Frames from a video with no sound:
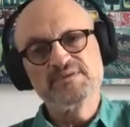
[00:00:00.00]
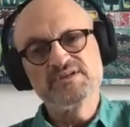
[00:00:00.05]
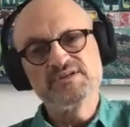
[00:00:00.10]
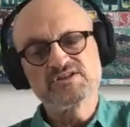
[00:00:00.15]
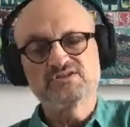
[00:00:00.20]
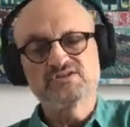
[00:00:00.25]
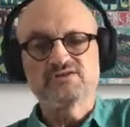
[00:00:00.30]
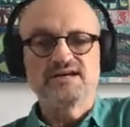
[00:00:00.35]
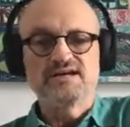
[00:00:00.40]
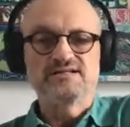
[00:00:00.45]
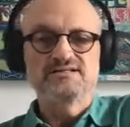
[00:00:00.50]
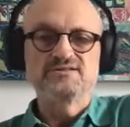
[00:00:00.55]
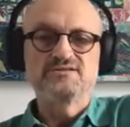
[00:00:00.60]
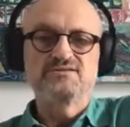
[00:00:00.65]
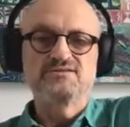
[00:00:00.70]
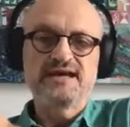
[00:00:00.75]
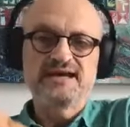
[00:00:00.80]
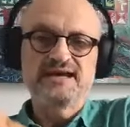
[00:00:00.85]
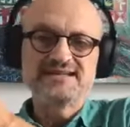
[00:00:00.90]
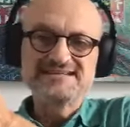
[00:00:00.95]

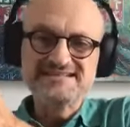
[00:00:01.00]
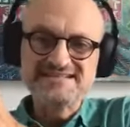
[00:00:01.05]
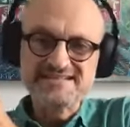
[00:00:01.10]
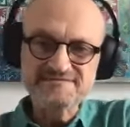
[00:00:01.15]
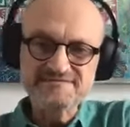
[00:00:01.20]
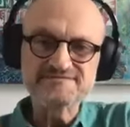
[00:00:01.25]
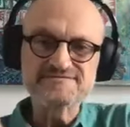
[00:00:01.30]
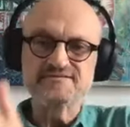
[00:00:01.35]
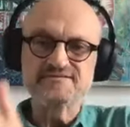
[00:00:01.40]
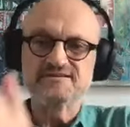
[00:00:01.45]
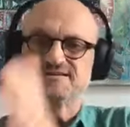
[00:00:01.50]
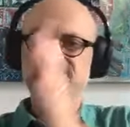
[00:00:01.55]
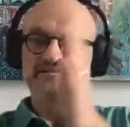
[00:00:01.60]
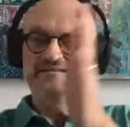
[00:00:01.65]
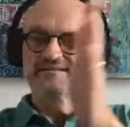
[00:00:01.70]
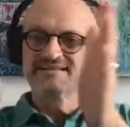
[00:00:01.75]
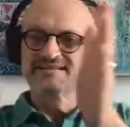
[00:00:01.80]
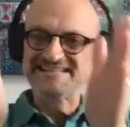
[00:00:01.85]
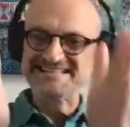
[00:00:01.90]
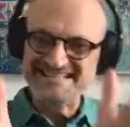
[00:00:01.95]
demonstrate to you how
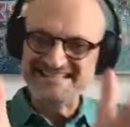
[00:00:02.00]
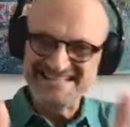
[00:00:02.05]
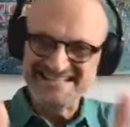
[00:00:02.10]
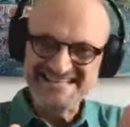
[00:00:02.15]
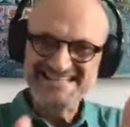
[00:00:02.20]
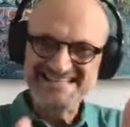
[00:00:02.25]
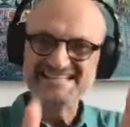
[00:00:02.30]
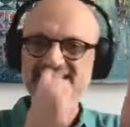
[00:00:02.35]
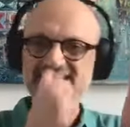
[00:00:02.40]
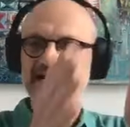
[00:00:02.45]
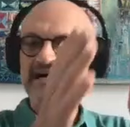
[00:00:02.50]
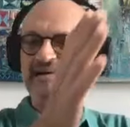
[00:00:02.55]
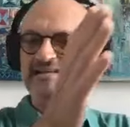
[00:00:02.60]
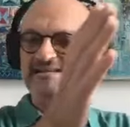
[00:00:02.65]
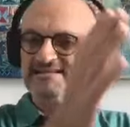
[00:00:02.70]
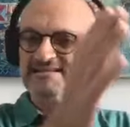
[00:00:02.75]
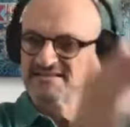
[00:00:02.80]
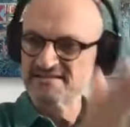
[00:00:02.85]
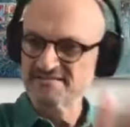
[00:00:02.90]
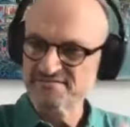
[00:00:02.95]
different the needs
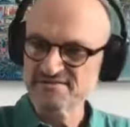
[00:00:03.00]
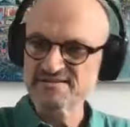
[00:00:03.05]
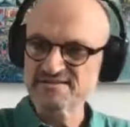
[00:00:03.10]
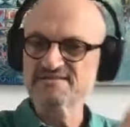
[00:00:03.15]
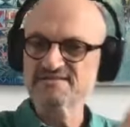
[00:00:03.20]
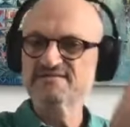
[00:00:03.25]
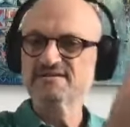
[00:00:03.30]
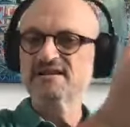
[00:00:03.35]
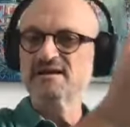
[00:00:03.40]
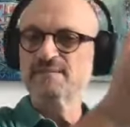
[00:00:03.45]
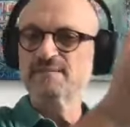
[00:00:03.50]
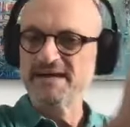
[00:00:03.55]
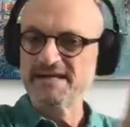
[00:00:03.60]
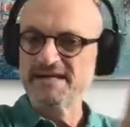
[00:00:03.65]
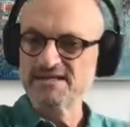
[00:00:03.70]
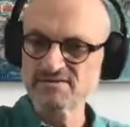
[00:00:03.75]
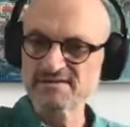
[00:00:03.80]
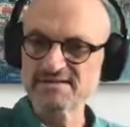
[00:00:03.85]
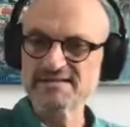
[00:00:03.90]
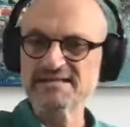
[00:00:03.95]
are, different
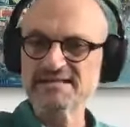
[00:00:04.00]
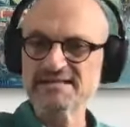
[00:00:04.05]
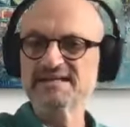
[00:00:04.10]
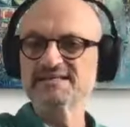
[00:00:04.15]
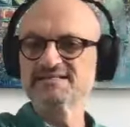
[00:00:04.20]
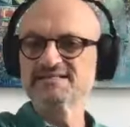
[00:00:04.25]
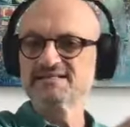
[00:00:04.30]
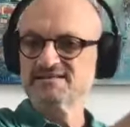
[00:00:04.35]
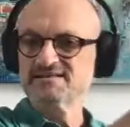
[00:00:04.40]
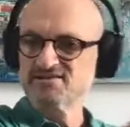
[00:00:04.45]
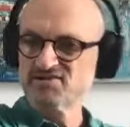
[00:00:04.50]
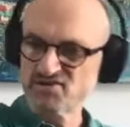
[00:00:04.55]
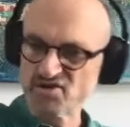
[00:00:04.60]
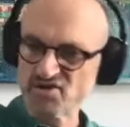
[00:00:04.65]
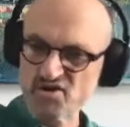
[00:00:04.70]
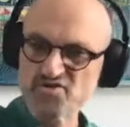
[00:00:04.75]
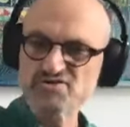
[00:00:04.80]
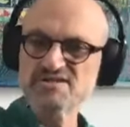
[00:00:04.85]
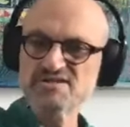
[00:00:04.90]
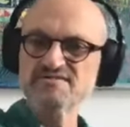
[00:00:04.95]
developmental needs,
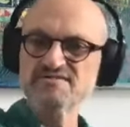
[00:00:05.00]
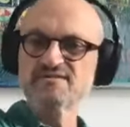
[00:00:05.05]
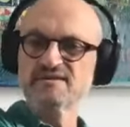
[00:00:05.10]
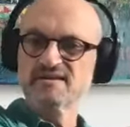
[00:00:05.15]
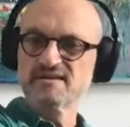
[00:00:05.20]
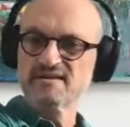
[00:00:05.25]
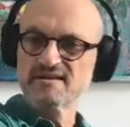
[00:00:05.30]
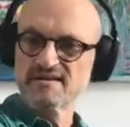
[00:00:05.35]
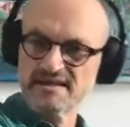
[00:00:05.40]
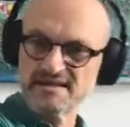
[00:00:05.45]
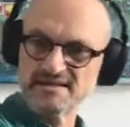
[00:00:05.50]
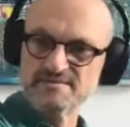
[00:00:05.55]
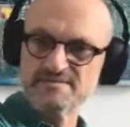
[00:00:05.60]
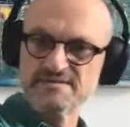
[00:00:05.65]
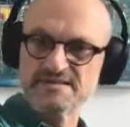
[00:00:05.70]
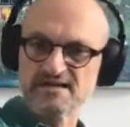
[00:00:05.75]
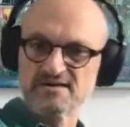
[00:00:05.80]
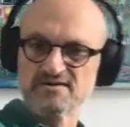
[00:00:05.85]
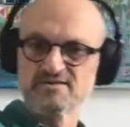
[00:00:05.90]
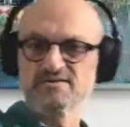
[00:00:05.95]
so different
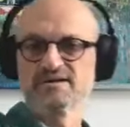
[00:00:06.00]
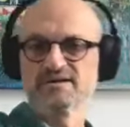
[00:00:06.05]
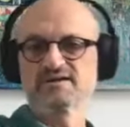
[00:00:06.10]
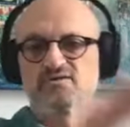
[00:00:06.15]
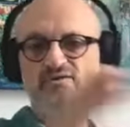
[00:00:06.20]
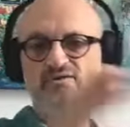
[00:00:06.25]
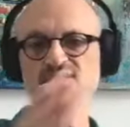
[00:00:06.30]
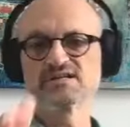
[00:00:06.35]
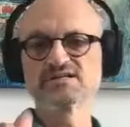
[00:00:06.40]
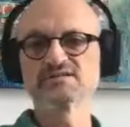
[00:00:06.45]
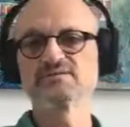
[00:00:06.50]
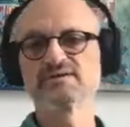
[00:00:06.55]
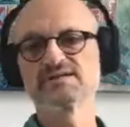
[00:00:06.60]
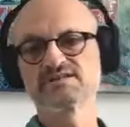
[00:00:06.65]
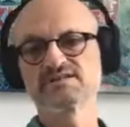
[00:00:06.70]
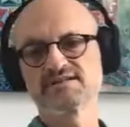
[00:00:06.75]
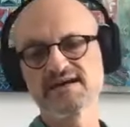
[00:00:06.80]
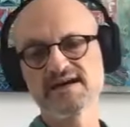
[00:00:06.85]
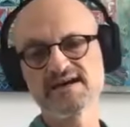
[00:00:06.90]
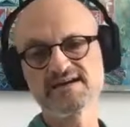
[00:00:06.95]
themes according
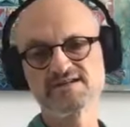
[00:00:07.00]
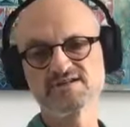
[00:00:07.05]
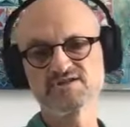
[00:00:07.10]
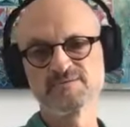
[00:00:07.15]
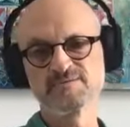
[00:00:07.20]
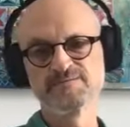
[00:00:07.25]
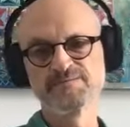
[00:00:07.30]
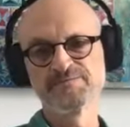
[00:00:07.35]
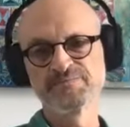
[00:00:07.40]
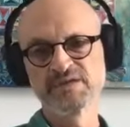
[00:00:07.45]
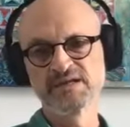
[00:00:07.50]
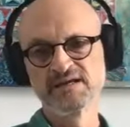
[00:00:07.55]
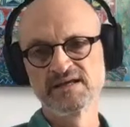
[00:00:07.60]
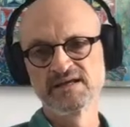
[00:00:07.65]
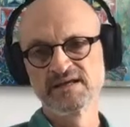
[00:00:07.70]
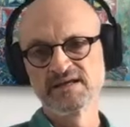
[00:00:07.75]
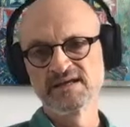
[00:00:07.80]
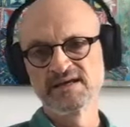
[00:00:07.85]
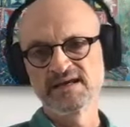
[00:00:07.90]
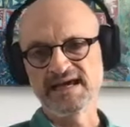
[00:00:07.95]
to each stage.
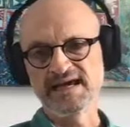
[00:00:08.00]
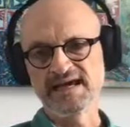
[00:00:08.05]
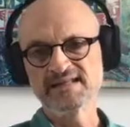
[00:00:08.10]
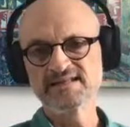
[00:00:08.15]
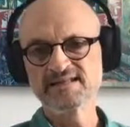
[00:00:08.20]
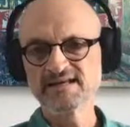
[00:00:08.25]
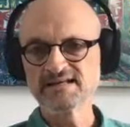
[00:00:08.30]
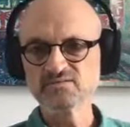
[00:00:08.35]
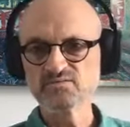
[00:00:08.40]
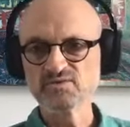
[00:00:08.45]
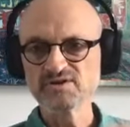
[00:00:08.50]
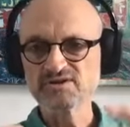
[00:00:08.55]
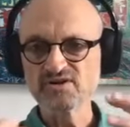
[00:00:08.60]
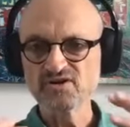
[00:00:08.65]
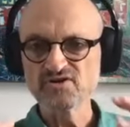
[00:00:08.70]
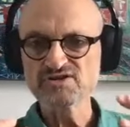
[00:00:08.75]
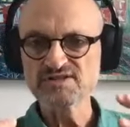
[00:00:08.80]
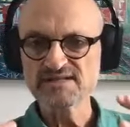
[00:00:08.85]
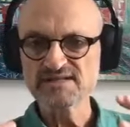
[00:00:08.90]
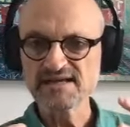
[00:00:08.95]
And then
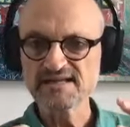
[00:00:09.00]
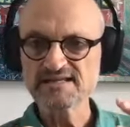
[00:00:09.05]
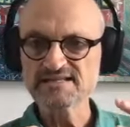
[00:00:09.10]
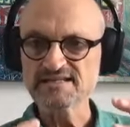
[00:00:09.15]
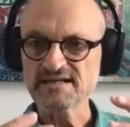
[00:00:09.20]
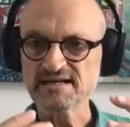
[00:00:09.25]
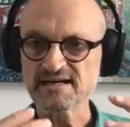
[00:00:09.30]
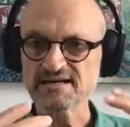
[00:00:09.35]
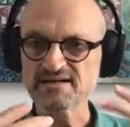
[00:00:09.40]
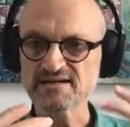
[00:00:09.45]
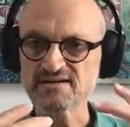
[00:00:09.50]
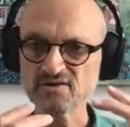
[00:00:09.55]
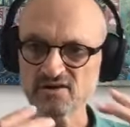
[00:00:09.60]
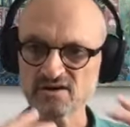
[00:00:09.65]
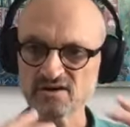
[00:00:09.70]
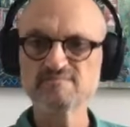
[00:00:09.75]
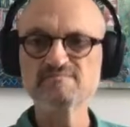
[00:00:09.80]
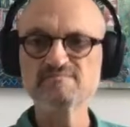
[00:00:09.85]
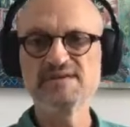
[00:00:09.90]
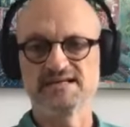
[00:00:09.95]
when those needs are
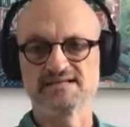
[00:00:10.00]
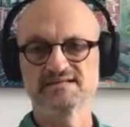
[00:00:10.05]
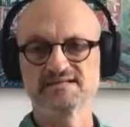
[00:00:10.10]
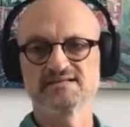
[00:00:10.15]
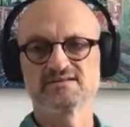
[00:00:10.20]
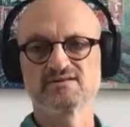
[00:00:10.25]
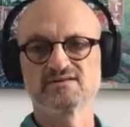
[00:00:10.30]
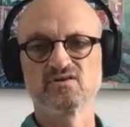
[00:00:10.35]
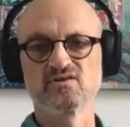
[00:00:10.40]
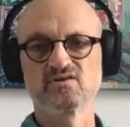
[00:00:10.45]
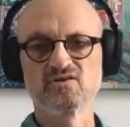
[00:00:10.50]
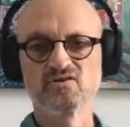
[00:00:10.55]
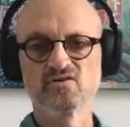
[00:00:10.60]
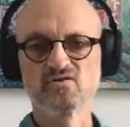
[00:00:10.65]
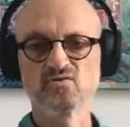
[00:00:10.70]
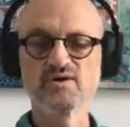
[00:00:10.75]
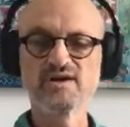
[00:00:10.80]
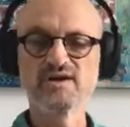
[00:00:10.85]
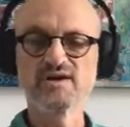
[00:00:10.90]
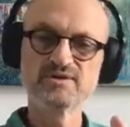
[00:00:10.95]
not met,
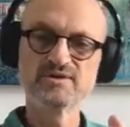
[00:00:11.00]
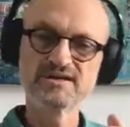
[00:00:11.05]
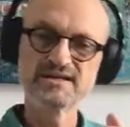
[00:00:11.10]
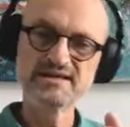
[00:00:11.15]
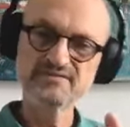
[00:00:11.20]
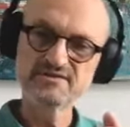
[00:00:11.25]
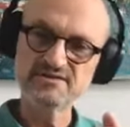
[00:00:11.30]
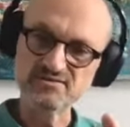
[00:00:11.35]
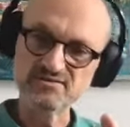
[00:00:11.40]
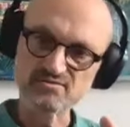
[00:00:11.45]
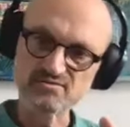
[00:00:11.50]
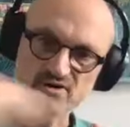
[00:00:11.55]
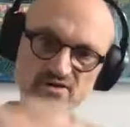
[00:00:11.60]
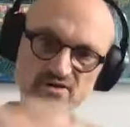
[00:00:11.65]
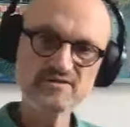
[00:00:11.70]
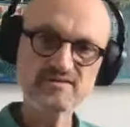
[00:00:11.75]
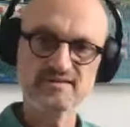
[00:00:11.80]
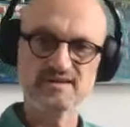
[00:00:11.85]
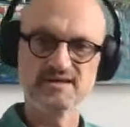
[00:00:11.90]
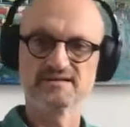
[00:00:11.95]
or when we're given the
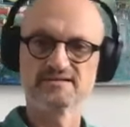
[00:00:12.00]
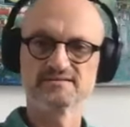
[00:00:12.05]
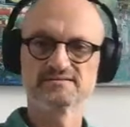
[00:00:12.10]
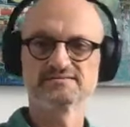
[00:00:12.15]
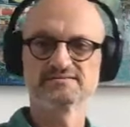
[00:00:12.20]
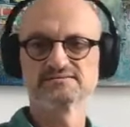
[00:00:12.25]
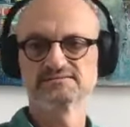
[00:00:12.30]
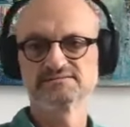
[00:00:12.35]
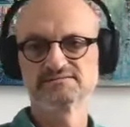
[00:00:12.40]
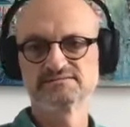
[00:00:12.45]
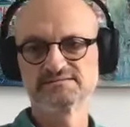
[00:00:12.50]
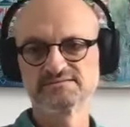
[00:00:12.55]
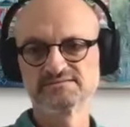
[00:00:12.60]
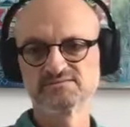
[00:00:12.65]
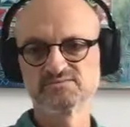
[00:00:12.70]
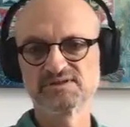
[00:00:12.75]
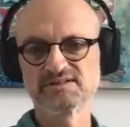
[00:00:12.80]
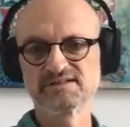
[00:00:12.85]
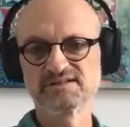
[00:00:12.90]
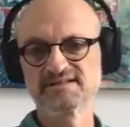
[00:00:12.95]
wrong thing,
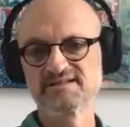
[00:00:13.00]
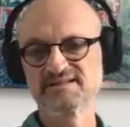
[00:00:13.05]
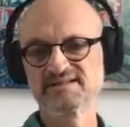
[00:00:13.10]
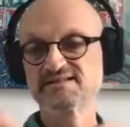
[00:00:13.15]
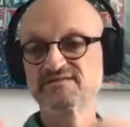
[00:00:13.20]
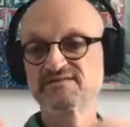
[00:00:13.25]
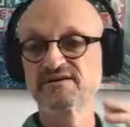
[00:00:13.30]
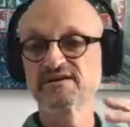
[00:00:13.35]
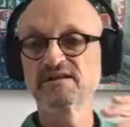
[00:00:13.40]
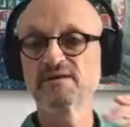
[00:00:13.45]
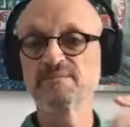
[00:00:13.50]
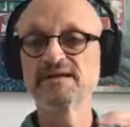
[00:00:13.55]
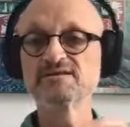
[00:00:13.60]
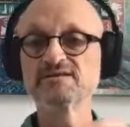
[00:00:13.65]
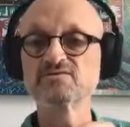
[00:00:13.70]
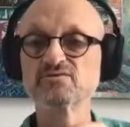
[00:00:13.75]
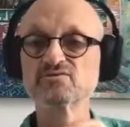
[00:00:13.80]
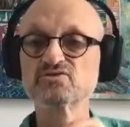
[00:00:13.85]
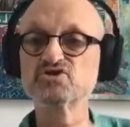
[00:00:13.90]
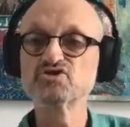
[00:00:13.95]
what the
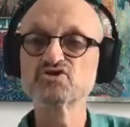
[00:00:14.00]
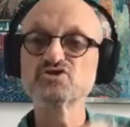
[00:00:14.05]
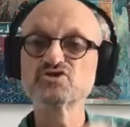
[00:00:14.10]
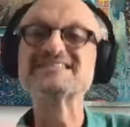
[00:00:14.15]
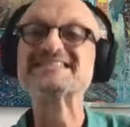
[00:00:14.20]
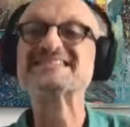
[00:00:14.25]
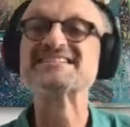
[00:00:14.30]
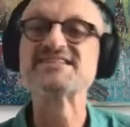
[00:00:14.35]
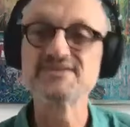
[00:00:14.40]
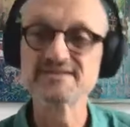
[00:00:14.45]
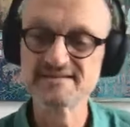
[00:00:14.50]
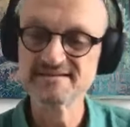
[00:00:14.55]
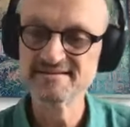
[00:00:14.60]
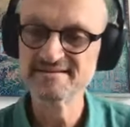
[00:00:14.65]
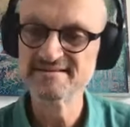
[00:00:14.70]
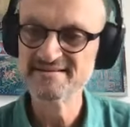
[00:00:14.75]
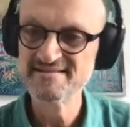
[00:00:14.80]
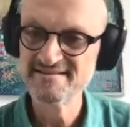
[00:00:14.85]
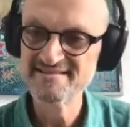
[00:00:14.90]
developmental shouldn't,